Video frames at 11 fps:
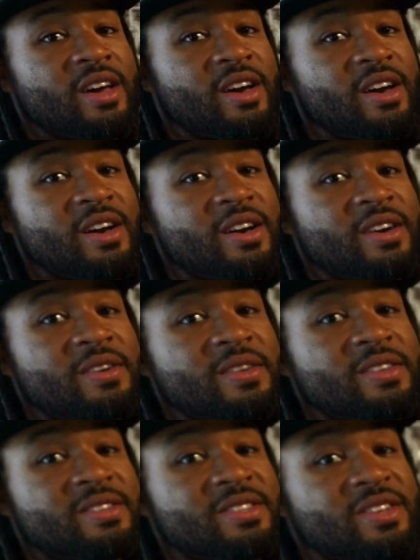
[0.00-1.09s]
Uh,
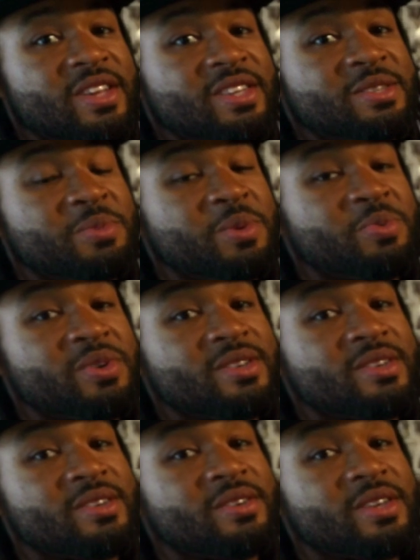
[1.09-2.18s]
so that should be pretty
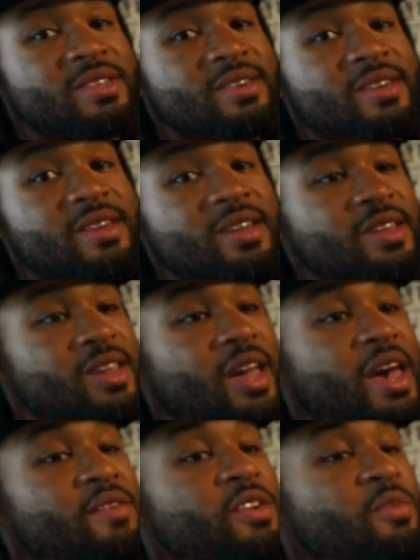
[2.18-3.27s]
good right there.
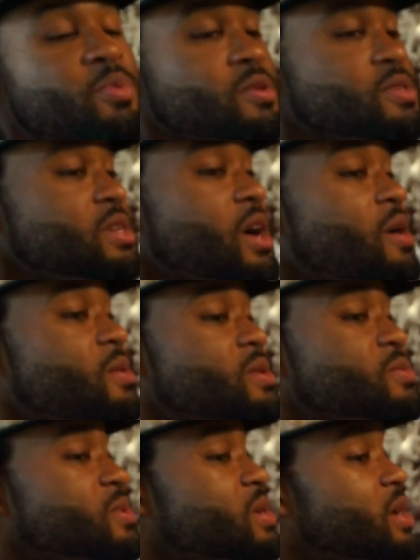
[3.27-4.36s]
Can't have enough protein, I always
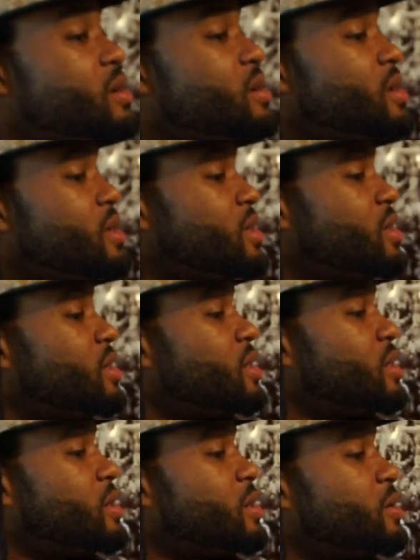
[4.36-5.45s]
run out
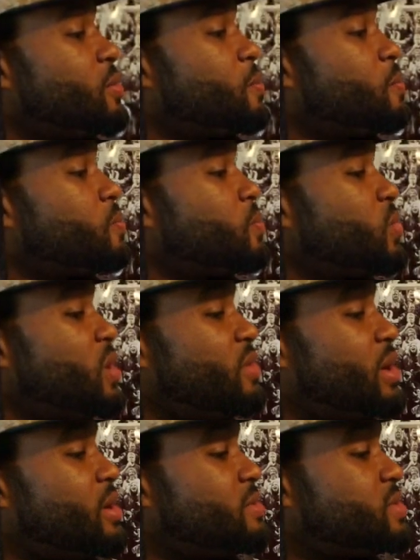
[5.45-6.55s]
um, whenever I
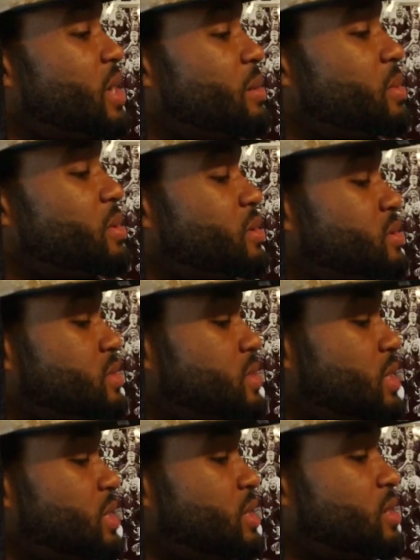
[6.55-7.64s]
don't have time to, to
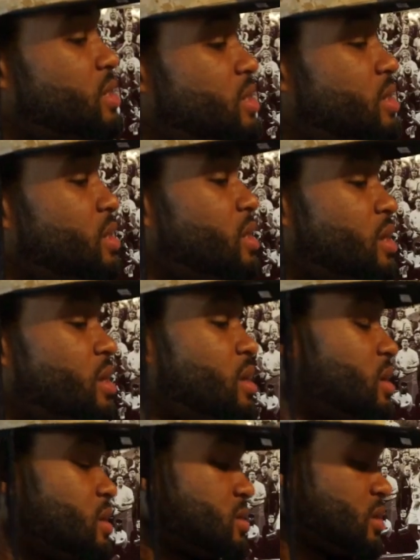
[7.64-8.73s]
eat.
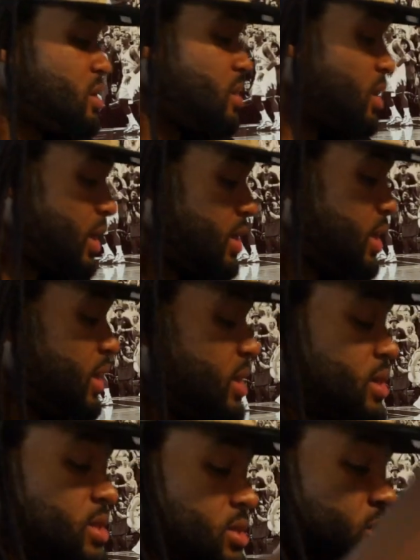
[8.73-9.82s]
So I did
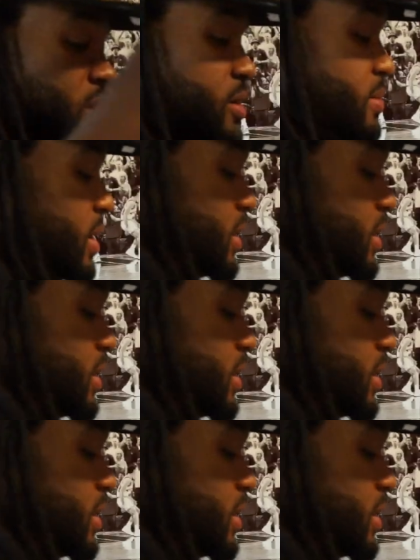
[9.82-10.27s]
look this up. I